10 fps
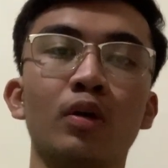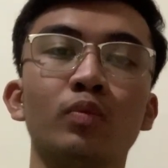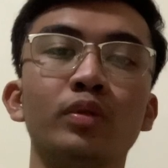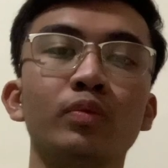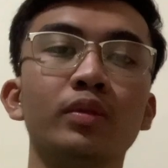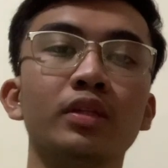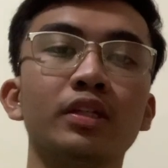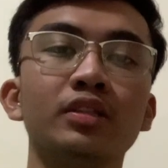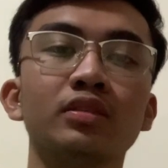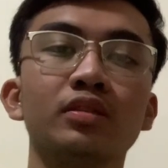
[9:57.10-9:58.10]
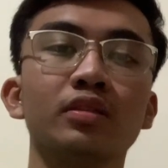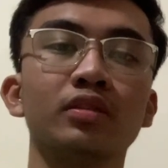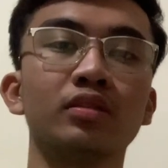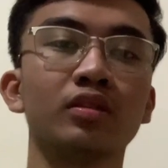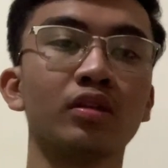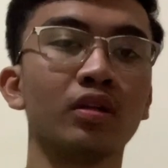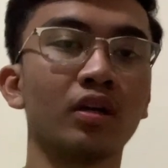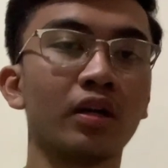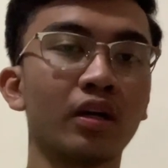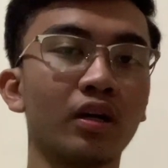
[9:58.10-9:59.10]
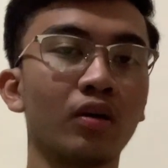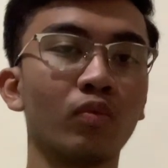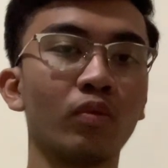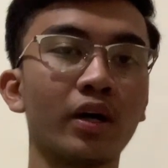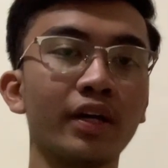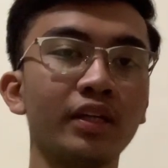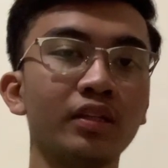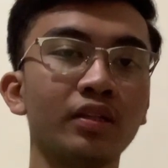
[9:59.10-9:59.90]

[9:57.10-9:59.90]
We will insert Y,